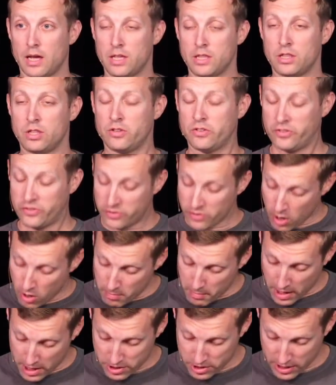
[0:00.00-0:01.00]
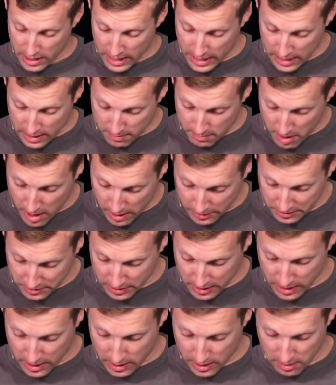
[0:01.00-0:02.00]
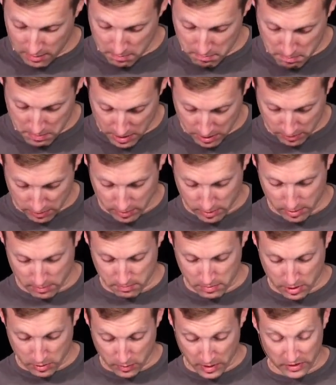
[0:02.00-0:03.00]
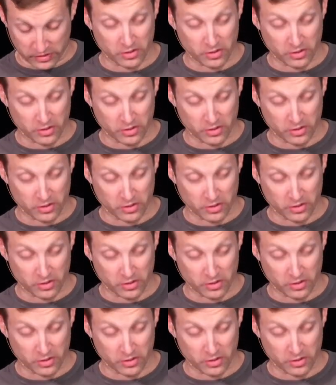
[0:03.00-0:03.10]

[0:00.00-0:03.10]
So much animosity built between.